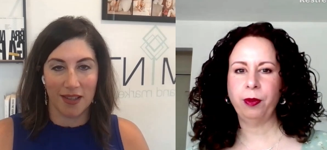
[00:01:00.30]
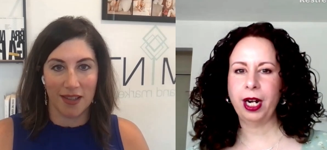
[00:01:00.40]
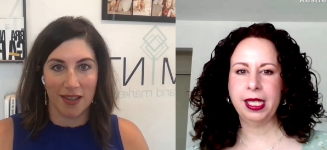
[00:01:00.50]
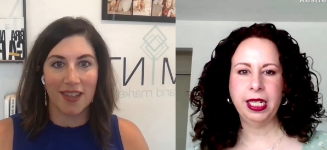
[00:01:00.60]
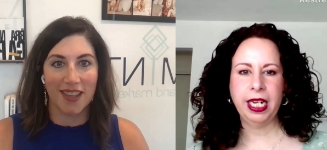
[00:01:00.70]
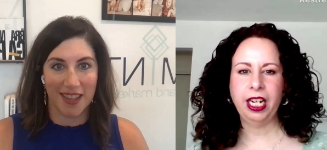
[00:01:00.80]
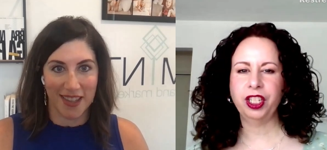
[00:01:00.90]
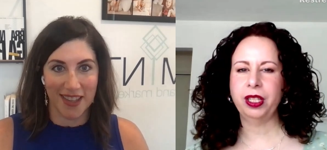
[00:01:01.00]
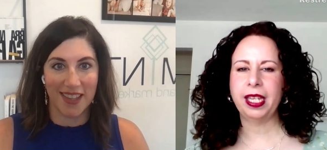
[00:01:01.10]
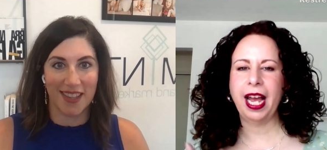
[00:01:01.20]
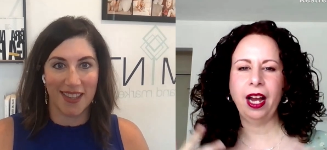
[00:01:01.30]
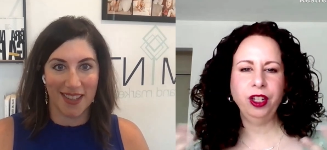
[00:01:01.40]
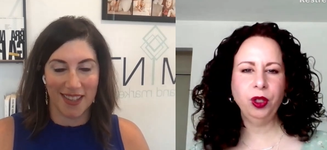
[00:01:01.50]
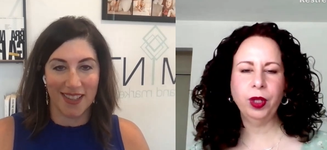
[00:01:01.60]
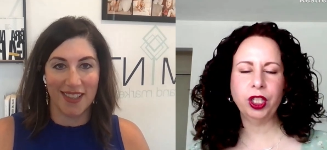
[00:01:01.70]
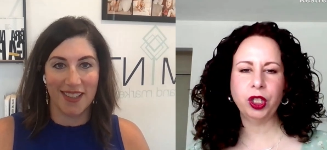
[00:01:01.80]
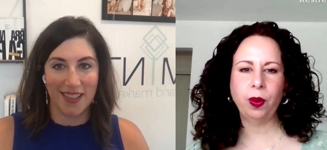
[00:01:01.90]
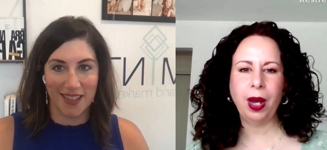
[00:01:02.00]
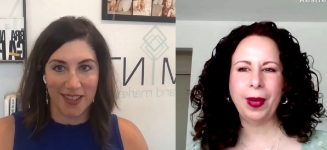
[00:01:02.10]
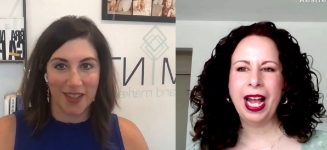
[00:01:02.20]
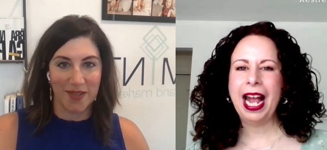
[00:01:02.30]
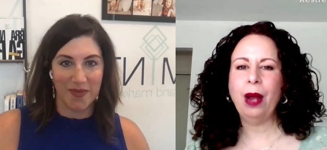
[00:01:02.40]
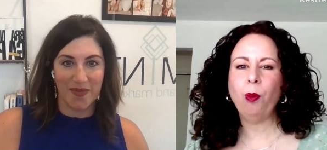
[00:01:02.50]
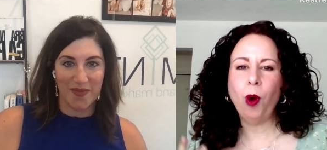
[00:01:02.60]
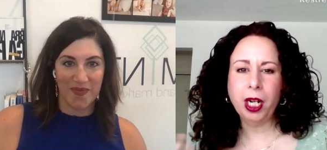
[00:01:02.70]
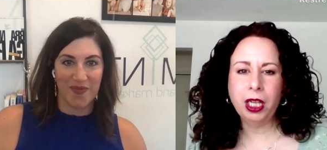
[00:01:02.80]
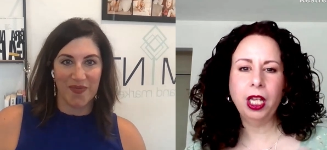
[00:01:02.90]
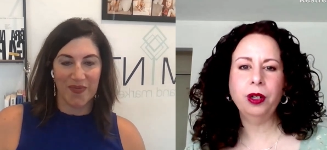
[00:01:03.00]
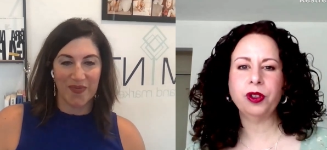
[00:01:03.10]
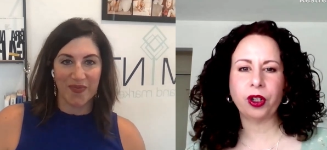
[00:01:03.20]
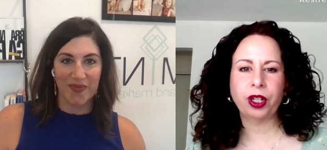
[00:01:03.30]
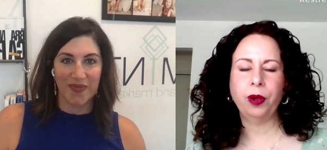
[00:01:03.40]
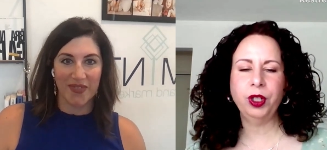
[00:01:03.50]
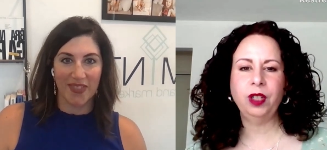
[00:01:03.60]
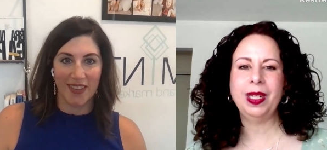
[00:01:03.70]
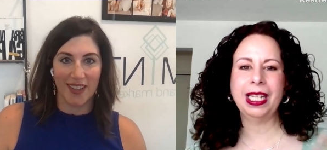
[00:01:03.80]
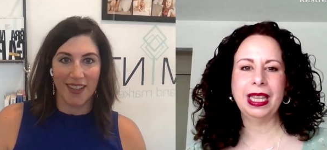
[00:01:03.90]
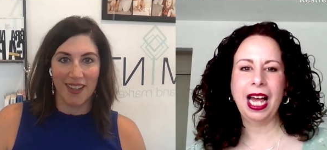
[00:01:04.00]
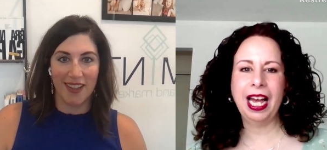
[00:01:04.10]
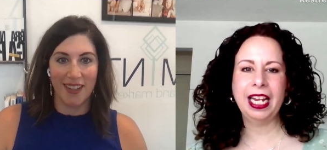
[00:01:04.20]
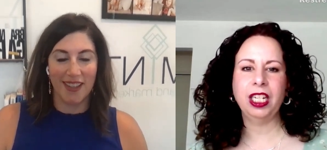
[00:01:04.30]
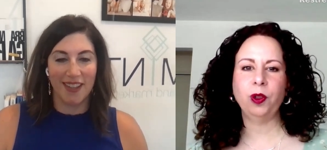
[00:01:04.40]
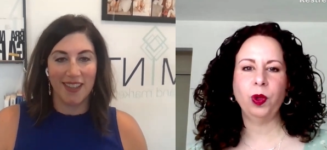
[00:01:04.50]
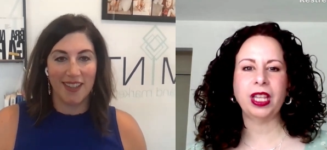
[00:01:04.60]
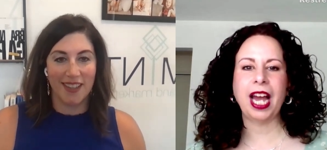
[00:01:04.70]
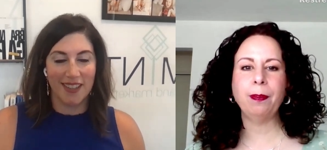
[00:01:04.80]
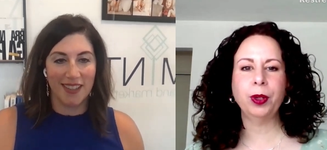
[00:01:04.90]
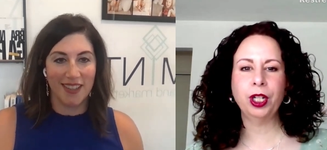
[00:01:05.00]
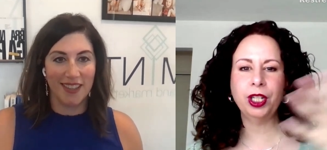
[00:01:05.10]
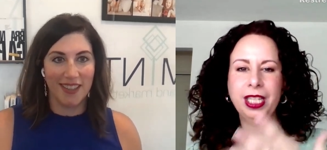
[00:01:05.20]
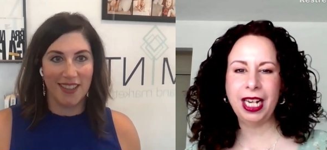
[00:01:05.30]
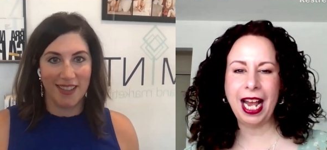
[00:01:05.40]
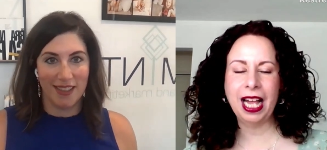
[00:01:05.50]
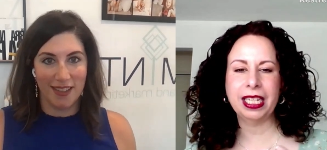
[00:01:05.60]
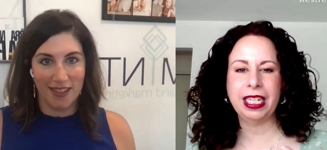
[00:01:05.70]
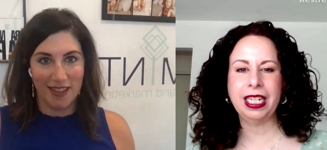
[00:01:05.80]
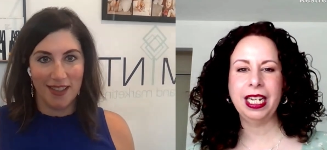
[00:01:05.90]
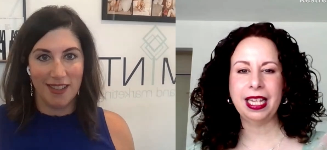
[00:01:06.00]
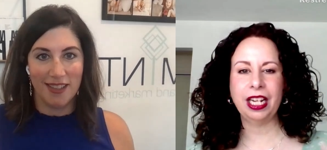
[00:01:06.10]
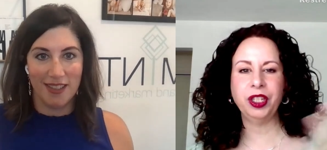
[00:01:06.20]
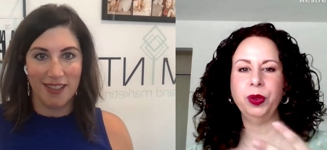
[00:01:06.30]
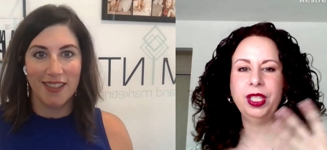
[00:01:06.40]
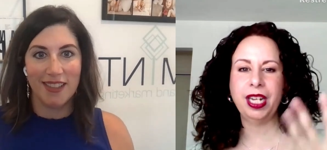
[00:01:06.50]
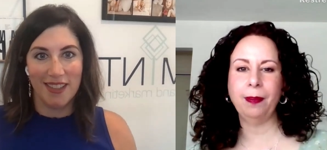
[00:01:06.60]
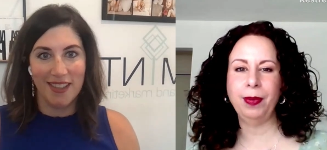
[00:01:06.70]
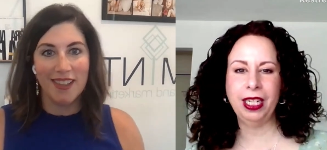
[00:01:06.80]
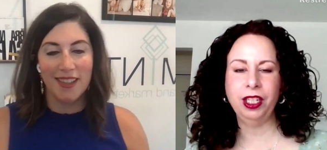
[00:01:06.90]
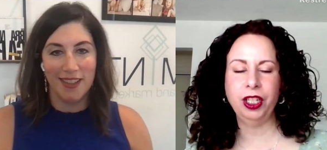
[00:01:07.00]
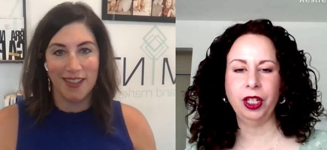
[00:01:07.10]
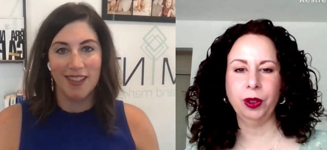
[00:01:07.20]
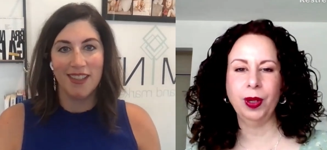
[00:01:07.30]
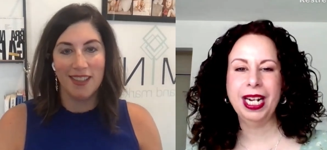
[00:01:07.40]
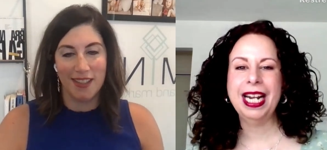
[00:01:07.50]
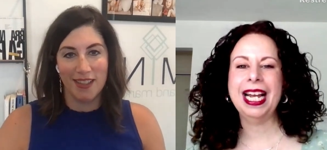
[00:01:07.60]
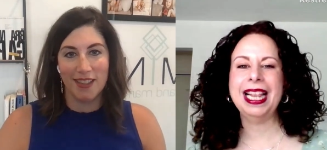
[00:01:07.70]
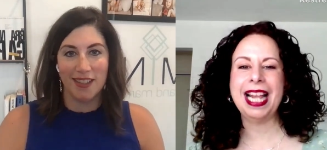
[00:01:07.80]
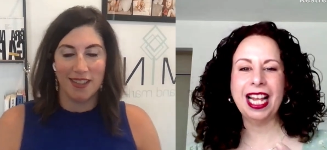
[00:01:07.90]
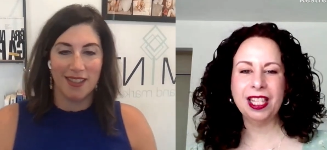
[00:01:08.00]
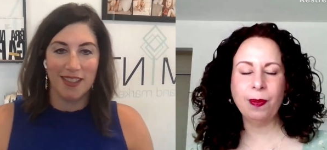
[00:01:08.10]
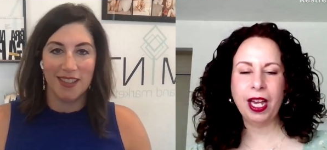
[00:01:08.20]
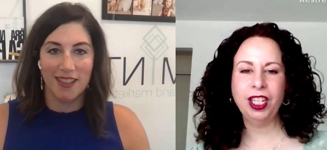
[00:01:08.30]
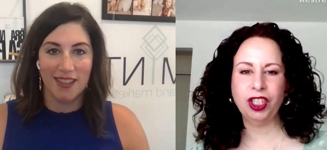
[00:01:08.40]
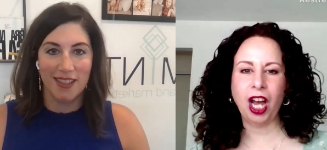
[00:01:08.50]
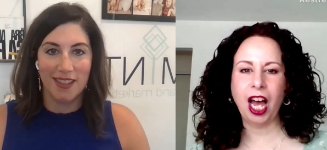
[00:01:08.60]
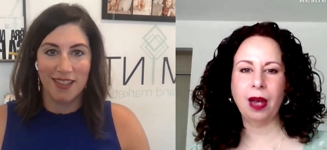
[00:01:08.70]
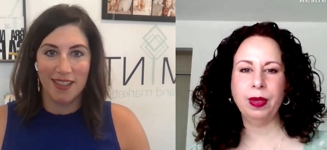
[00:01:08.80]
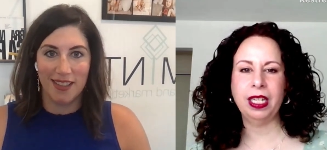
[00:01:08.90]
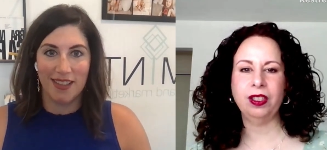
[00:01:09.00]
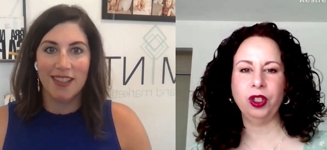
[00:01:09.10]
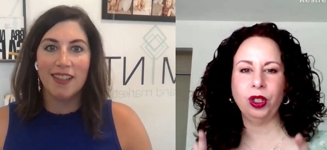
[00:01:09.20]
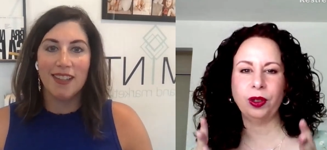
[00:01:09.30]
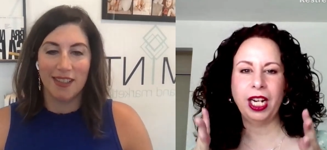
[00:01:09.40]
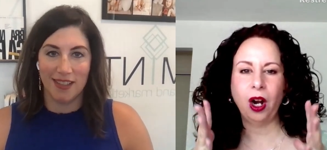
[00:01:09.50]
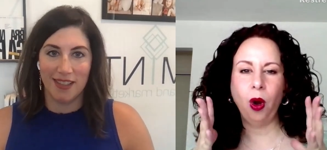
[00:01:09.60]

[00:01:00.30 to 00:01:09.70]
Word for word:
Speaker 1: presentations how do you want to show up and what clothes are going to be aligned with that personality that you step into and that's my job is to create a